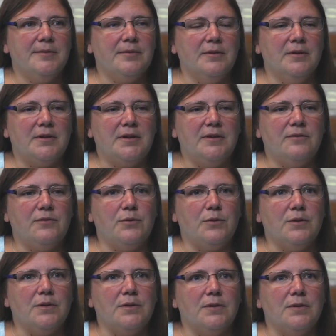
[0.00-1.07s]
looking
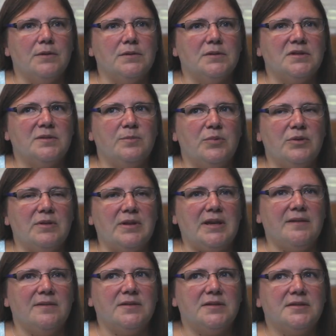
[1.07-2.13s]
for those
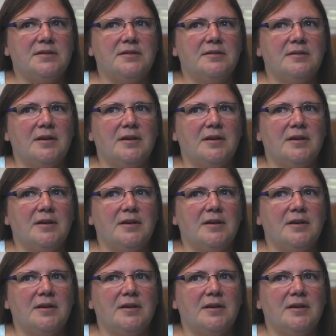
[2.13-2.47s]
beliefs